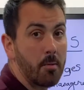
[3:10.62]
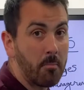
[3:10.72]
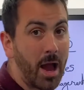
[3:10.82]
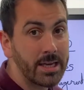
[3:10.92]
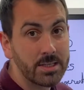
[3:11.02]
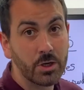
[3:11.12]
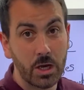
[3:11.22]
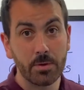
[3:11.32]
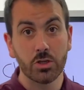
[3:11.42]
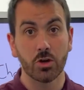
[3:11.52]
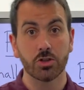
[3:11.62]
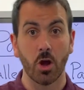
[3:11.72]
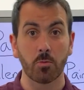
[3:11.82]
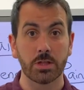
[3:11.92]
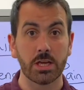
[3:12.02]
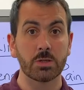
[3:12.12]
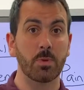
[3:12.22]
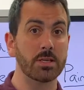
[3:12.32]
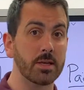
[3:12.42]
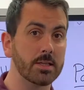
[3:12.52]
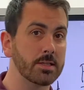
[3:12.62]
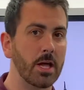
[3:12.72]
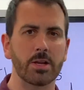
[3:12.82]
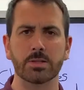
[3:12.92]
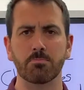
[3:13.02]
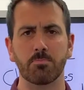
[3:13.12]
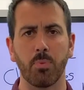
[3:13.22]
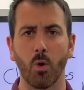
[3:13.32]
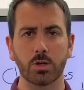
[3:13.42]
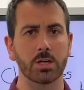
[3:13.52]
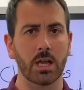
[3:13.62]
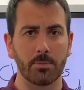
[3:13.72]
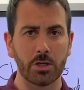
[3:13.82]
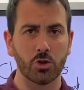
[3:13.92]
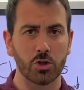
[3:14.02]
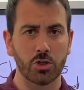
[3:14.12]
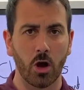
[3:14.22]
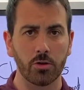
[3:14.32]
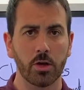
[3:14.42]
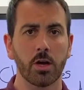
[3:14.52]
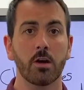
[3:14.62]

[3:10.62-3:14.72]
Mike is going to be judged on within his business, that his books are going to be judged on.